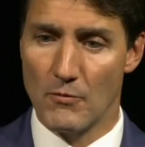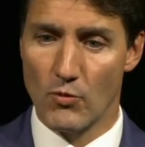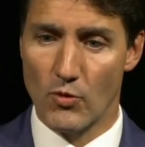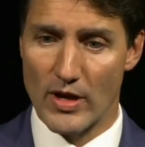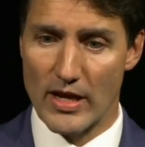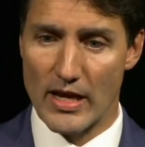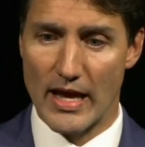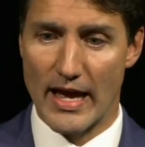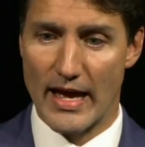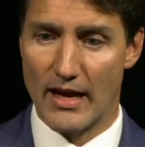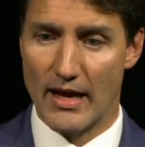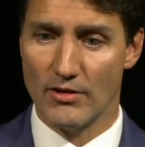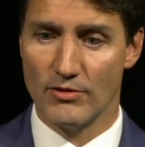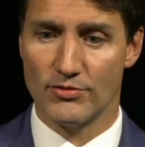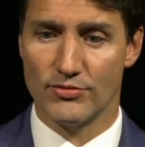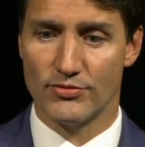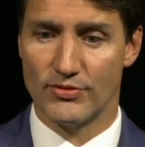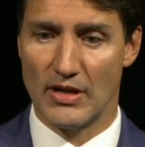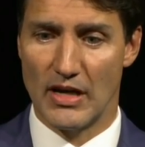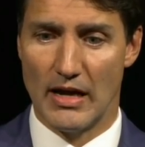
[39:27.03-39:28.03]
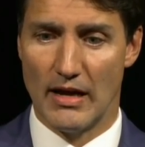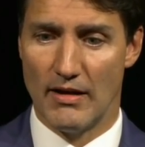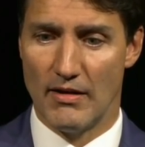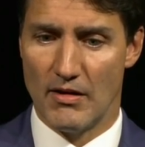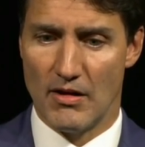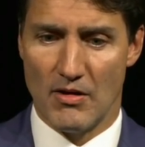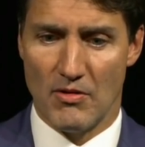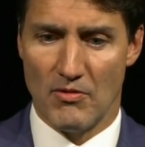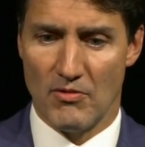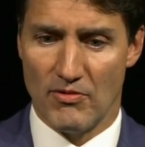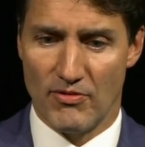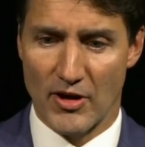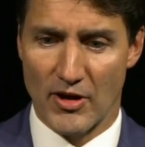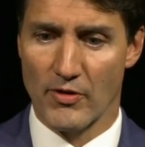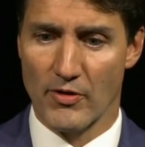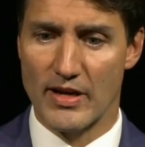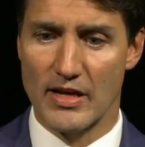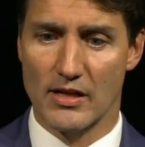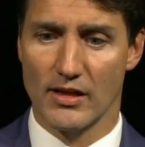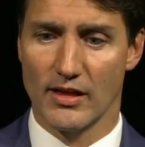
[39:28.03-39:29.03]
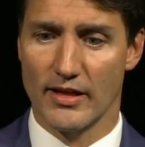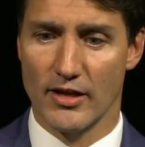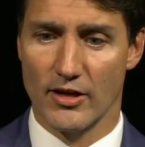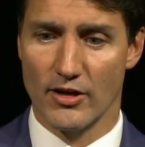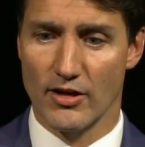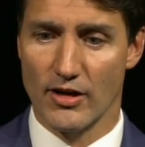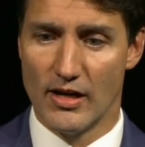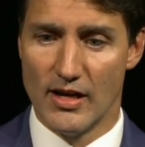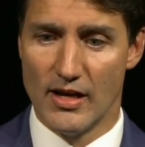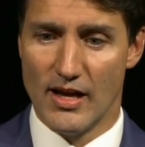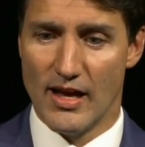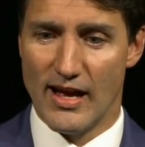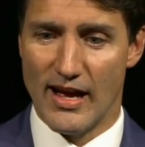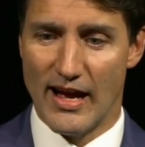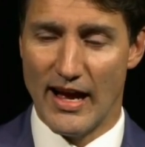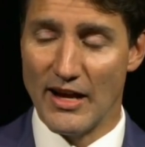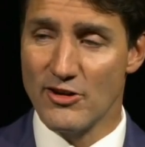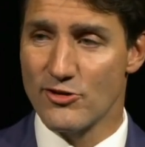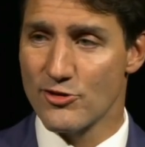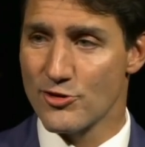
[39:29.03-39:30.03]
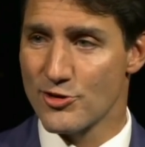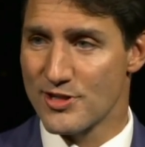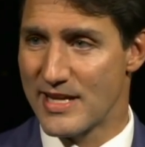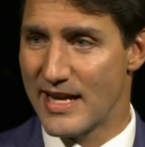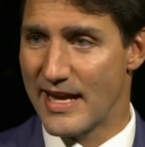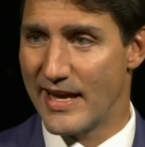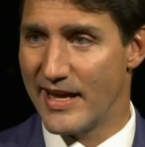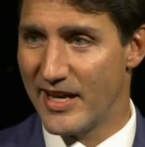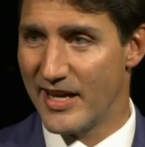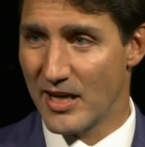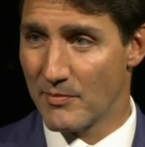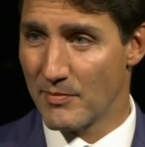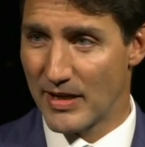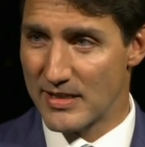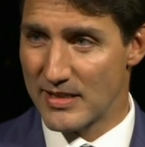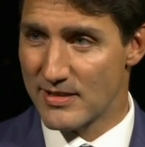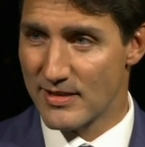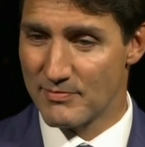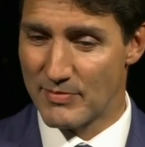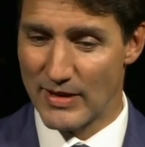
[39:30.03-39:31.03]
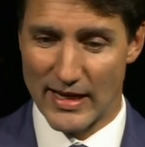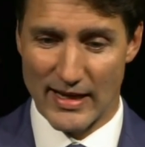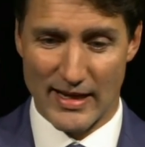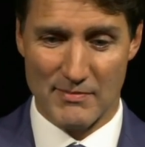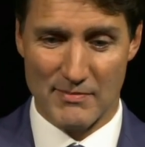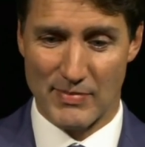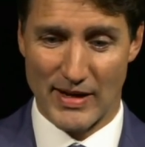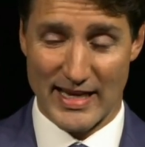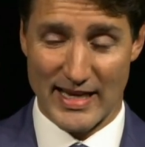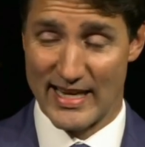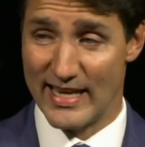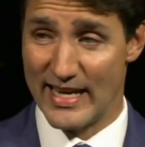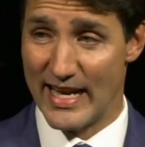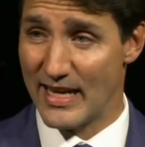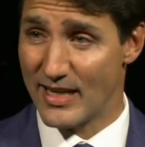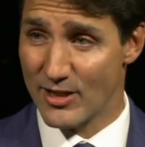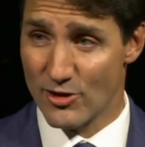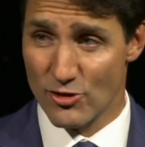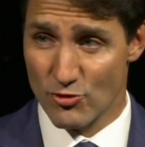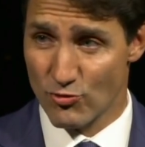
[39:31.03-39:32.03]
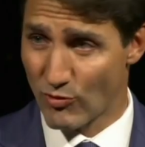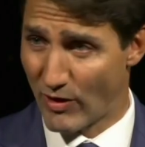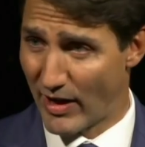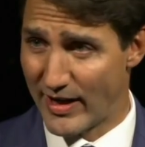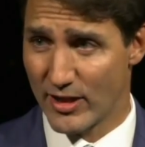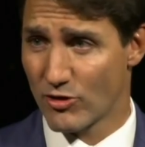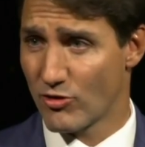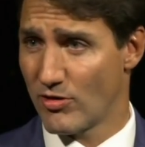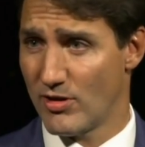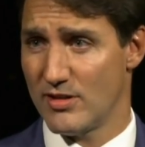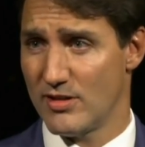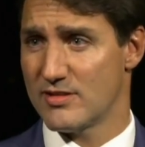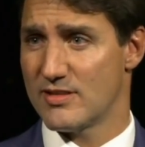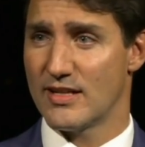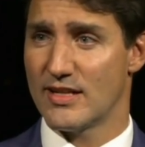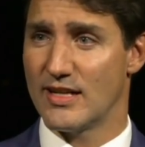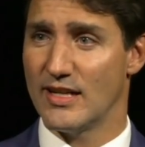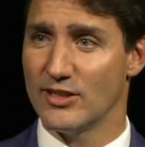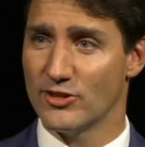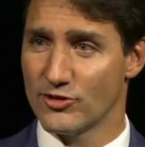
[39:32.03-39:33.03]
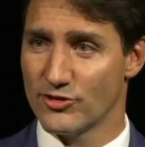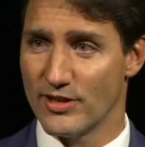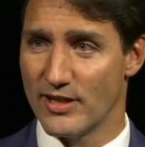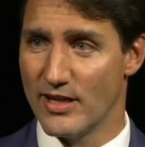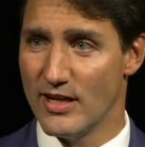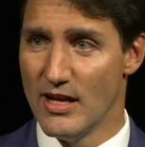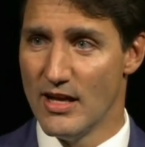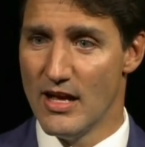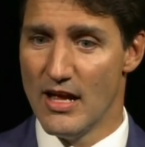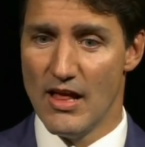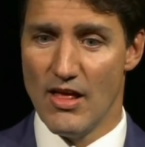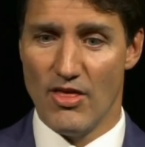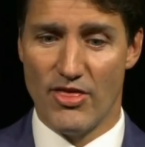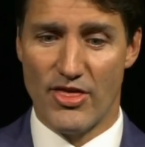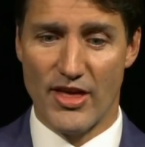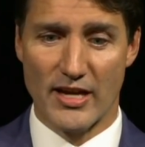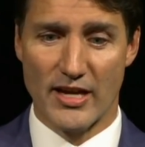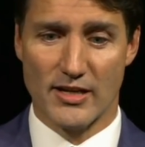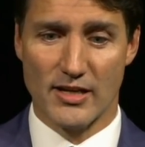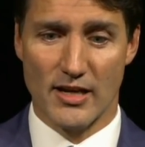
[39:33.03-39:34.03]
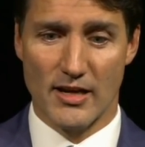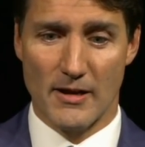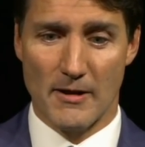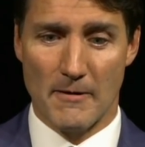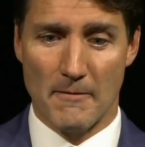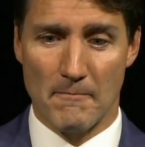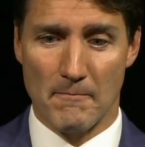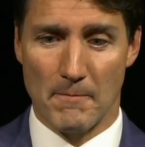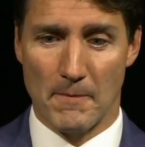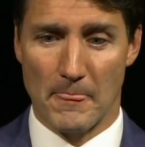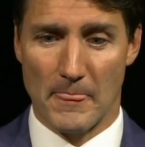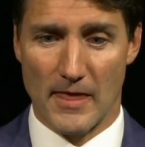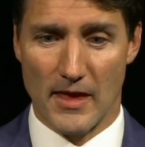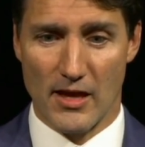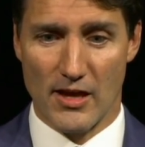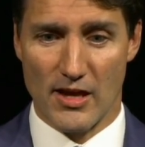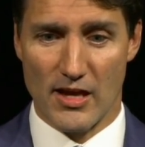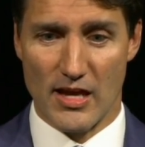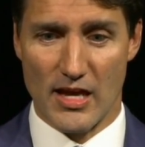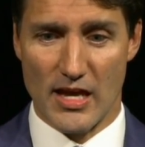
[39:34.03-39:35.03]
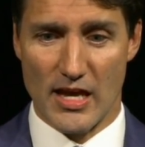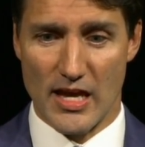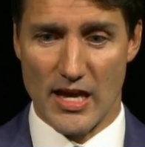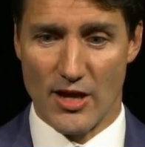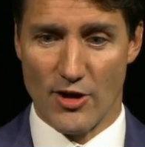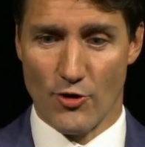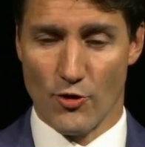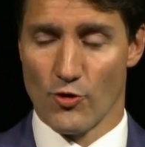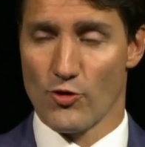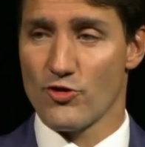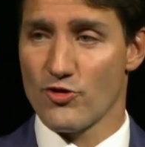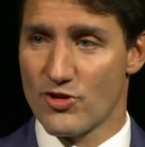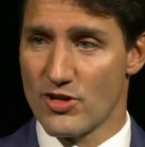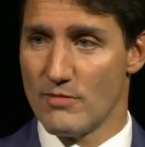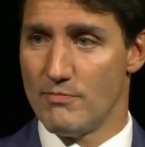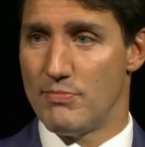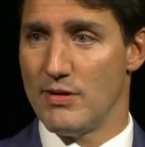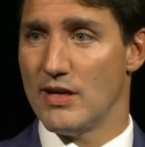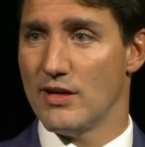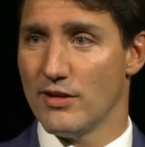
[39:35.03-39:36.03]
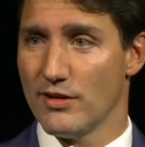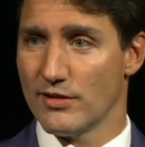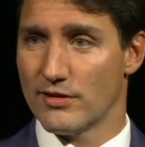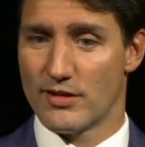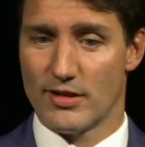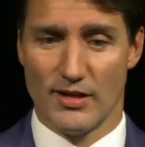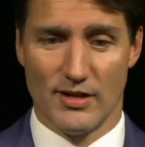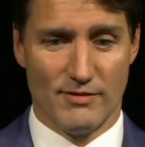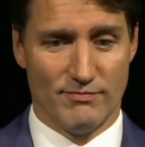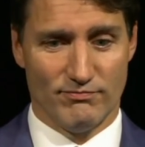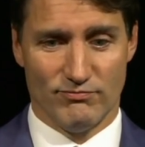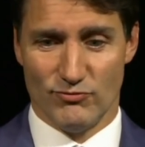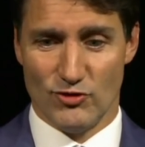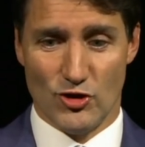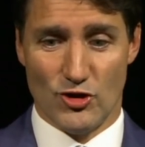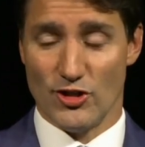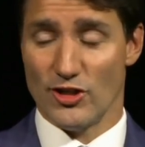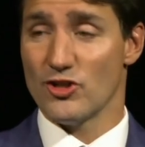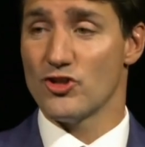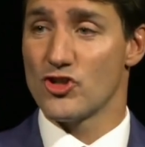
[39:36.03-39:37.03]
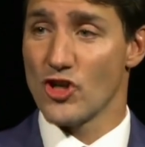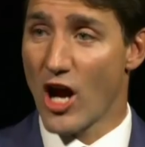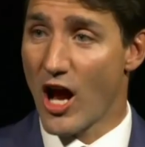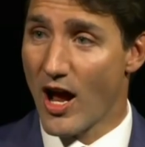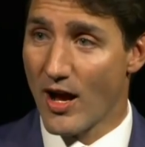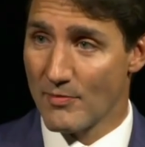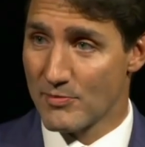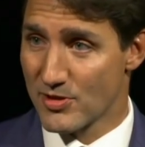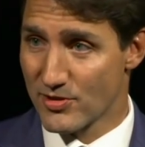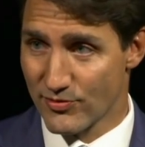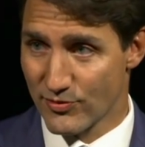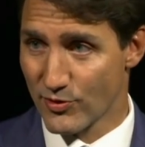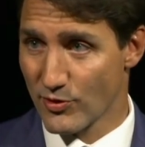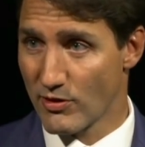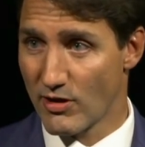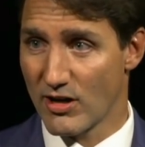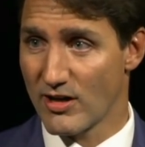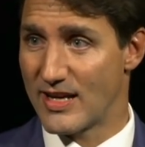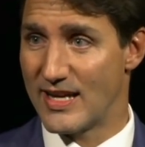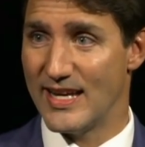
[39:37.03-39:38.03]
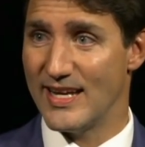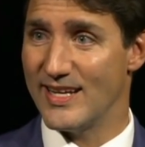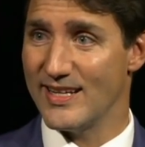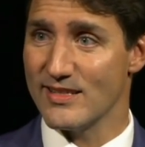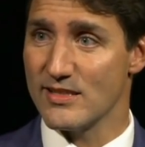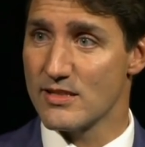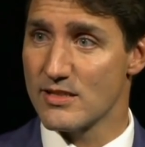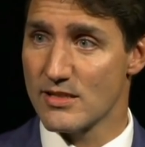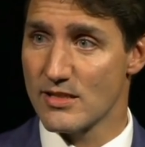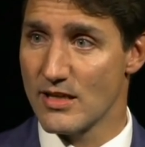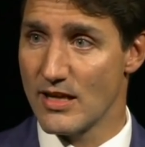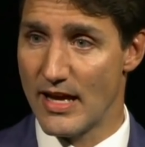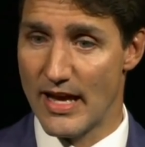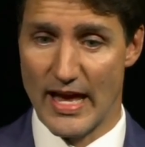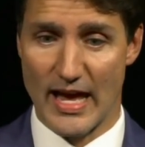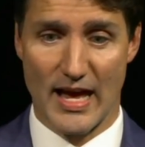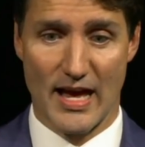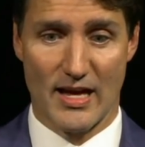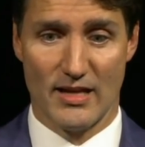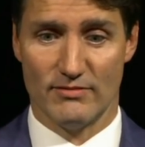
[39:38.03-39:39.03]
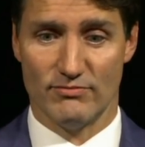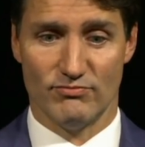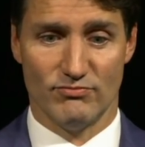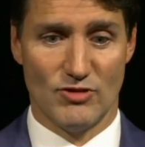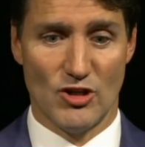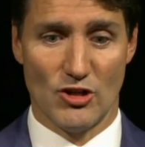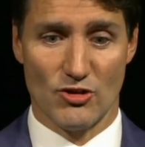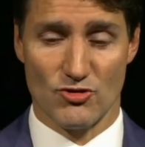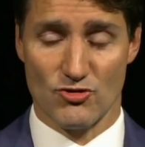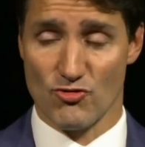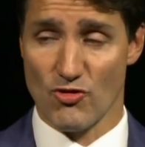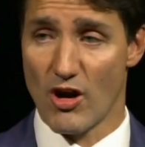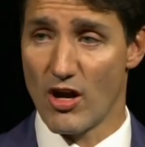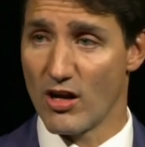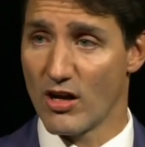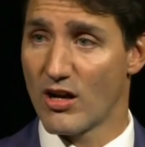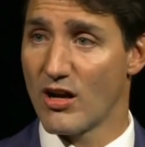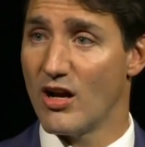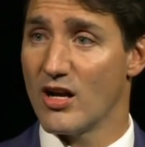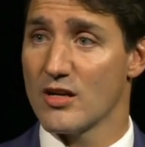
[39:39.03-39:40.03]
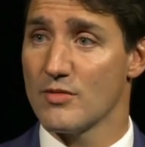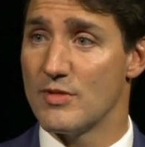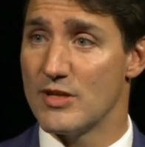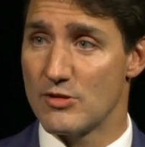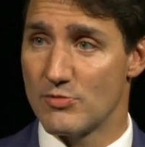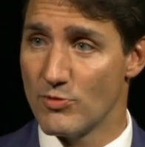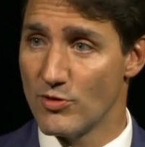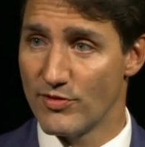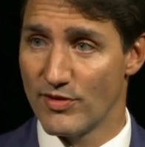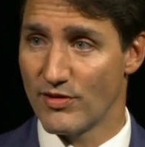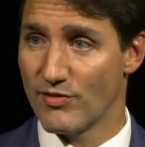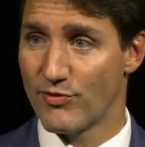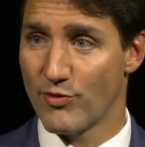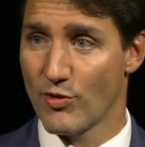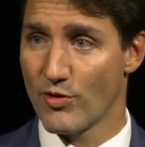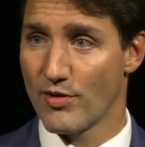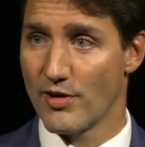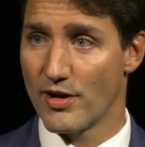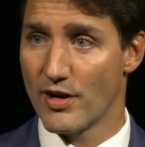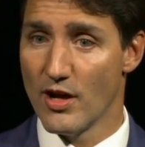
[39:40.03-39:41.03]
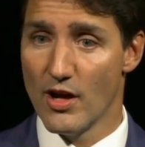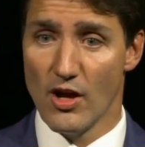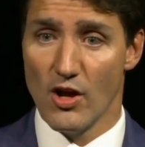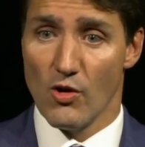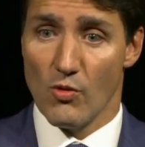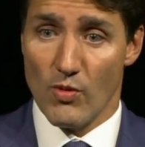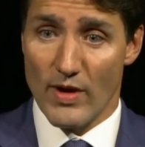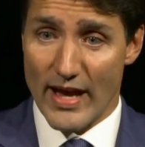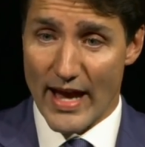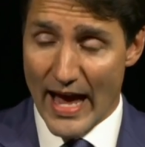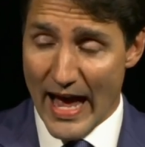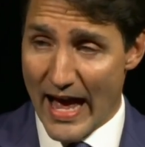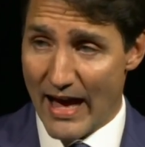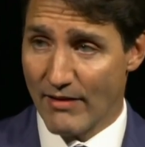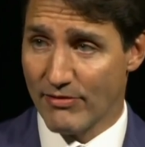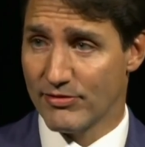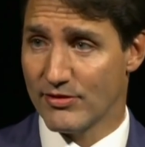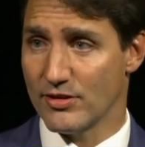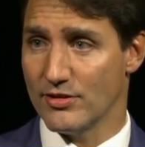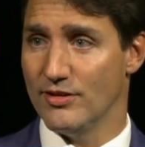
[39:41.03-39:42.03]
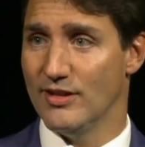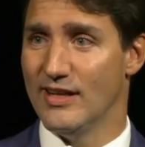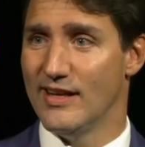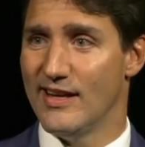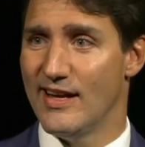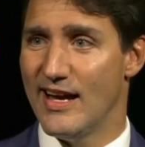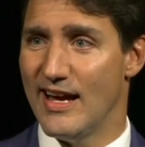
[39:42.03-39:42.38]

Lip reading: We have a very clear understanding by Canadians right across the country that in order to build good jobs for our kids and, you know, strong economies moving forward, we have to